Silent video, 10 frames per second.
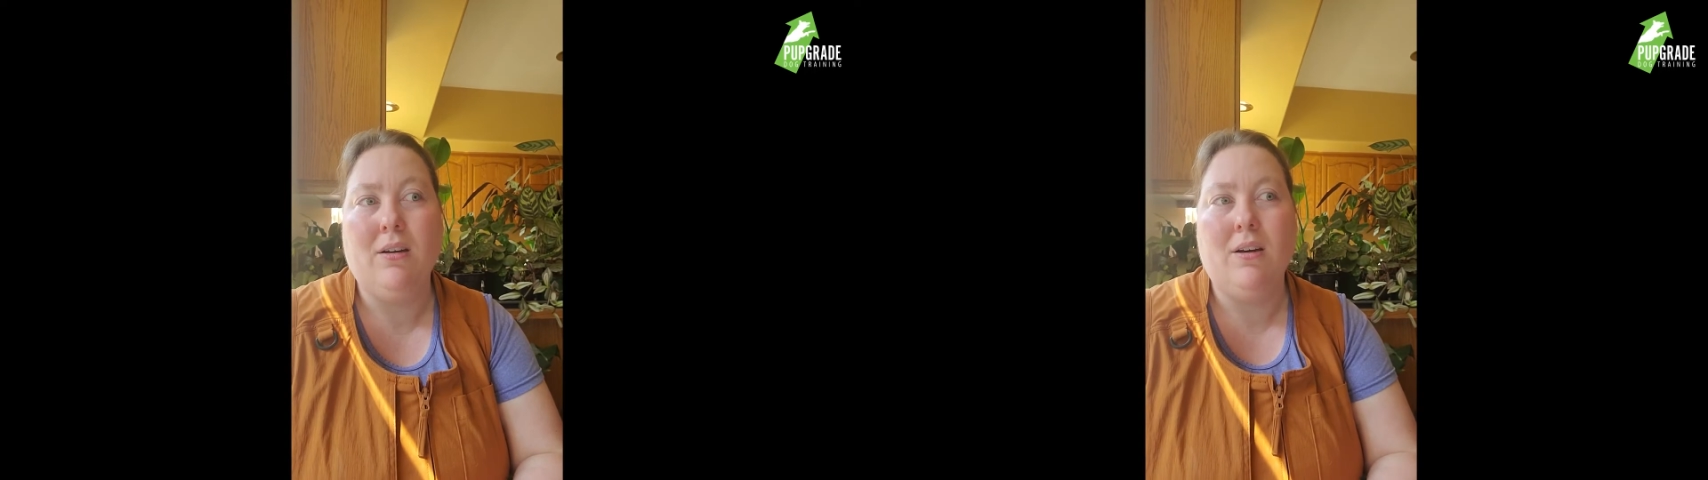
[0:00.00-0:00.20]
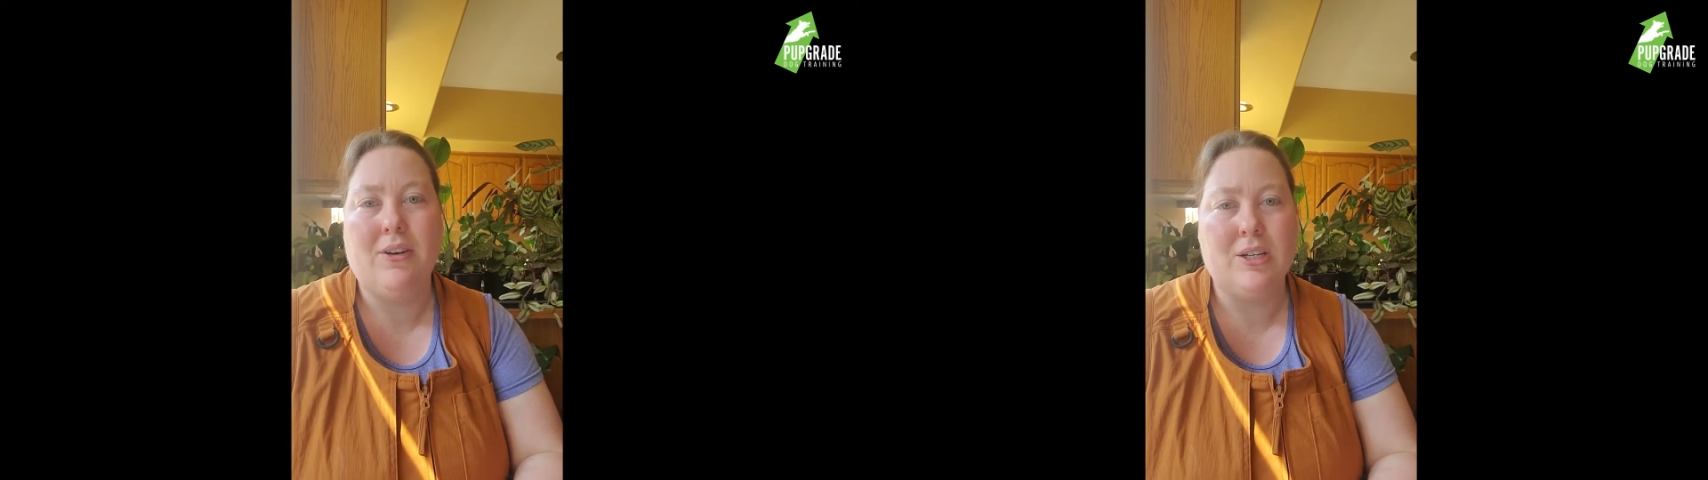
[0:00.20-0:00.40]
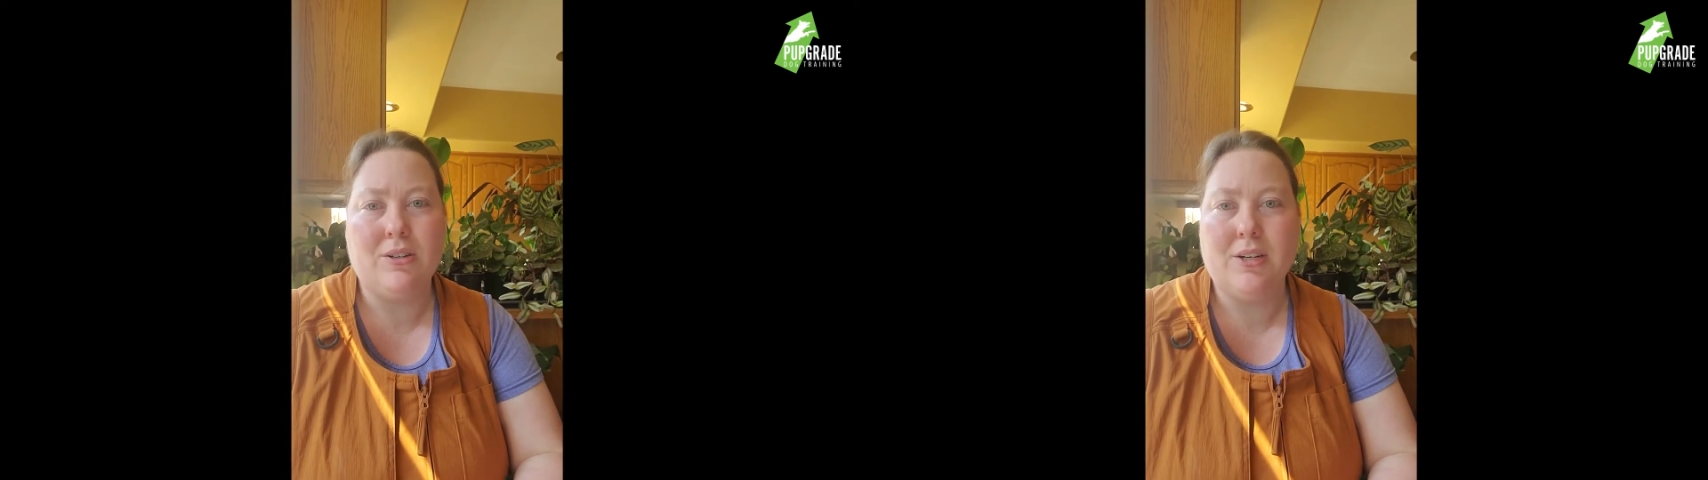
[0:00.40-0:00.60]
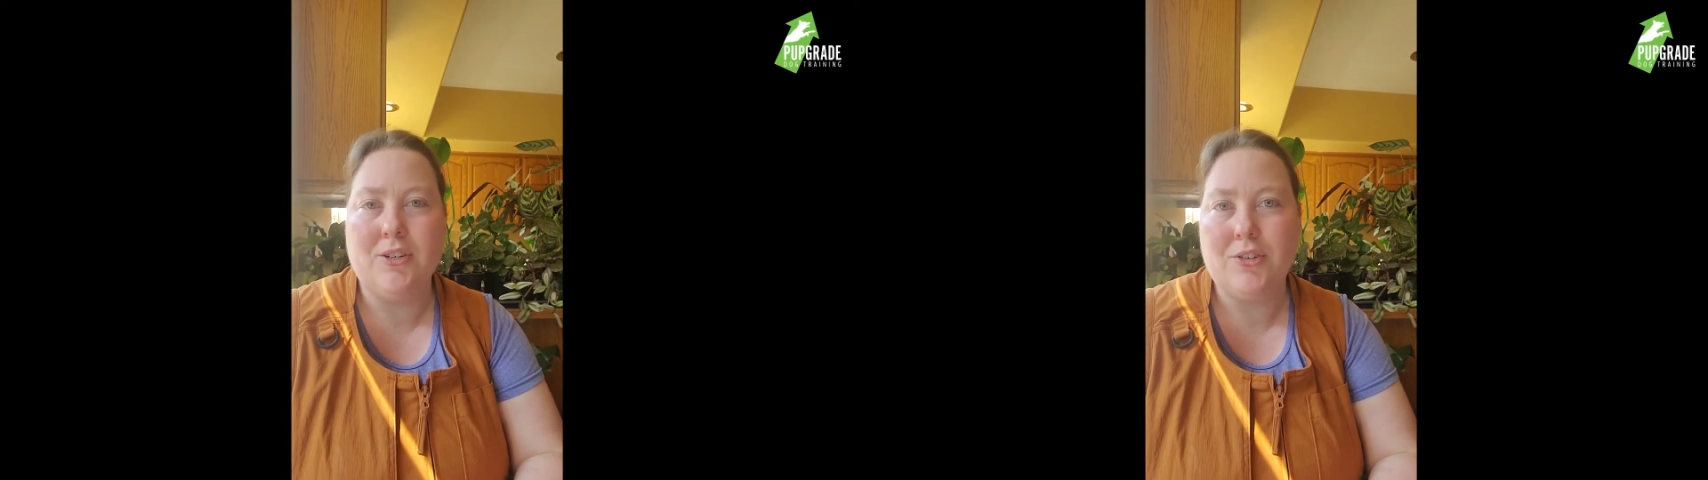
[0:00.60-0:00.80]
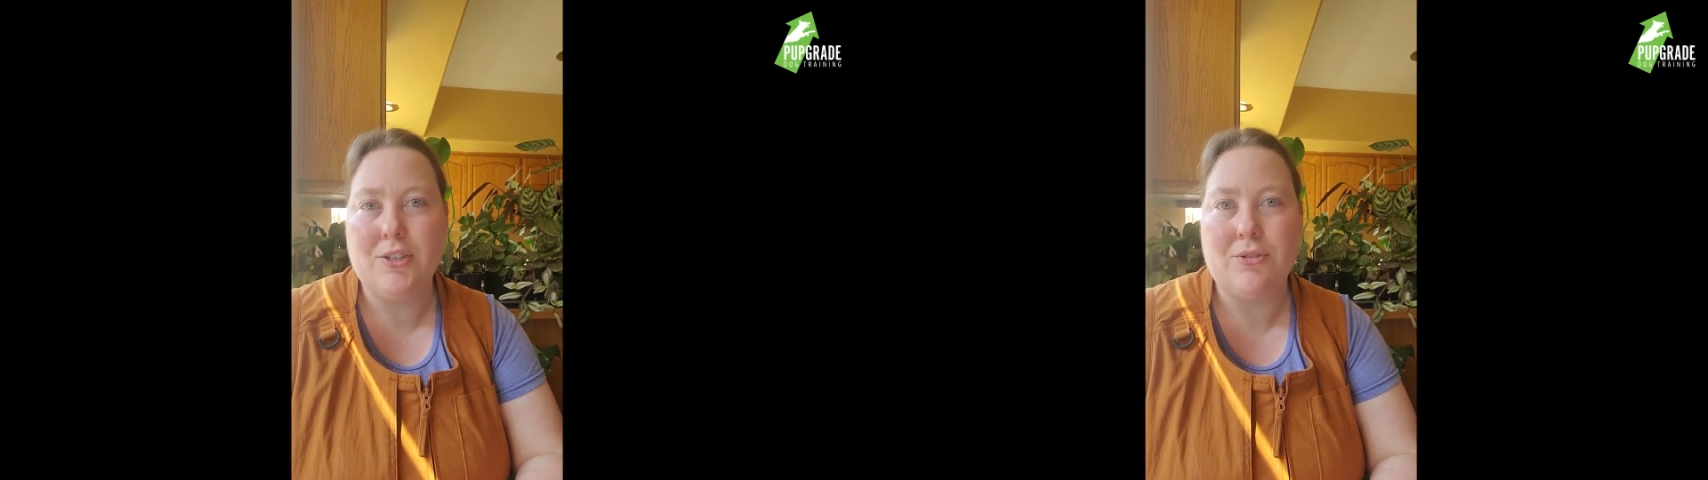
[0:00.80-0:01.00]
oh, if I start
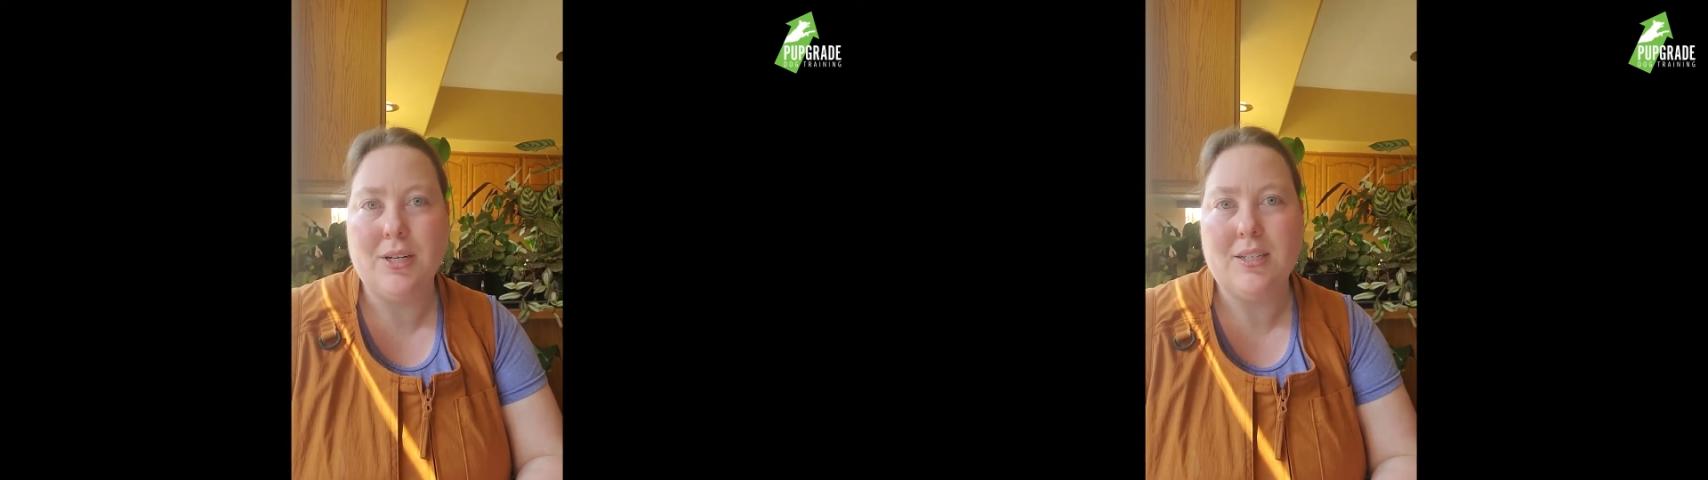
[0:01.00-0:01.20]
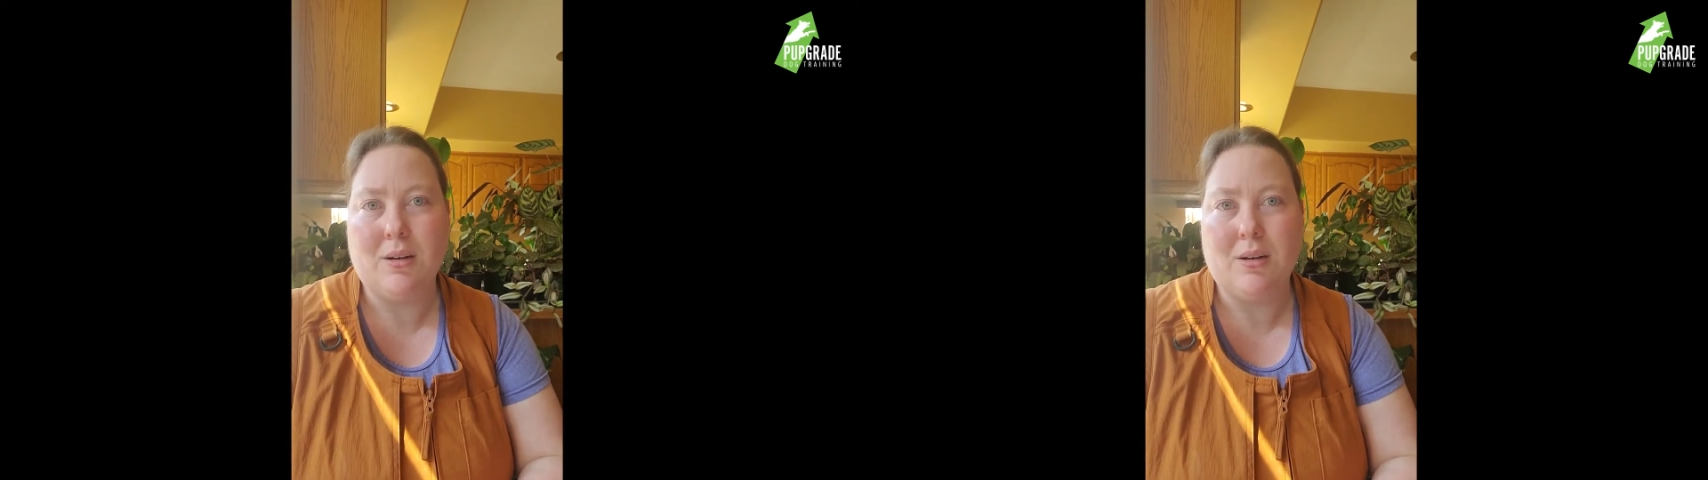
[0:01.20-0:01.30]
using treats,